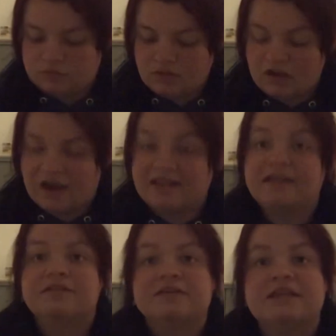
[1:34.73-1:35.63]
I let
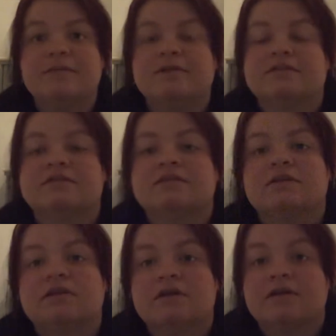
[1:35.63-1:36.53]
the demons
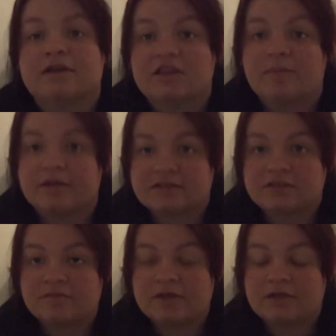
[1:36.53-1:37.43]
get the best of
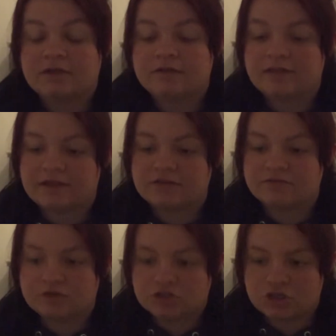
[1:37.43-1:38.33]
me, that's for
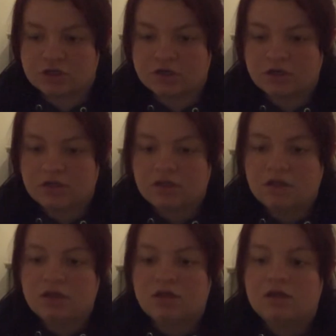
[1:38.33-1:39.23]
sure.
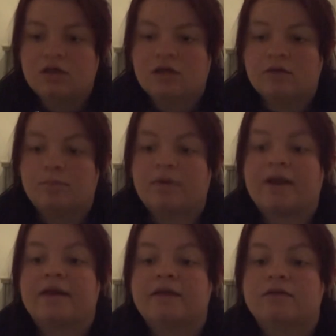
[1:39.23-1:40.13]
But
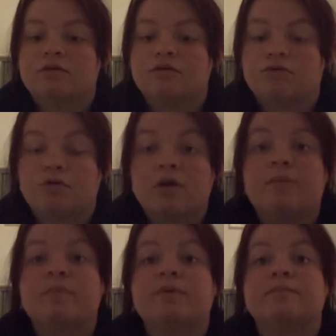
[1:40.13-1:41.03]
I grew up
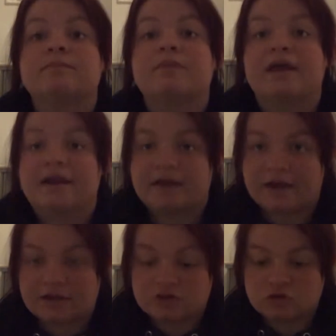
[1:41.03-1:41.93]
and I
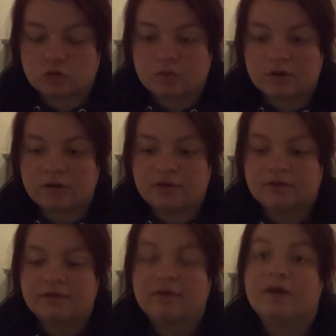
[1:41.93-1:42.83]
got sober,
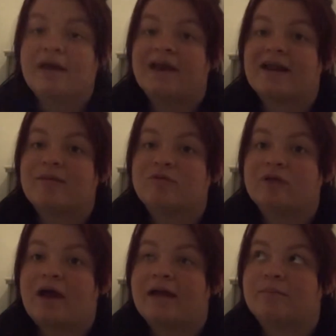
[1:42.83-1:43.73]
and
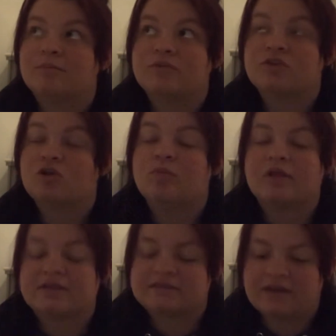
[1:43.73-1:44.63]
I'm so
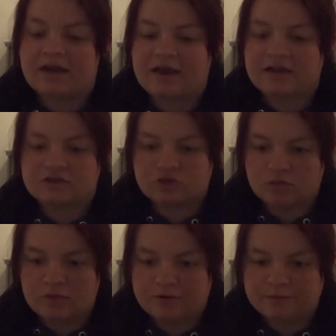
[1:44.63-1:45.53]
blessed that I got sober.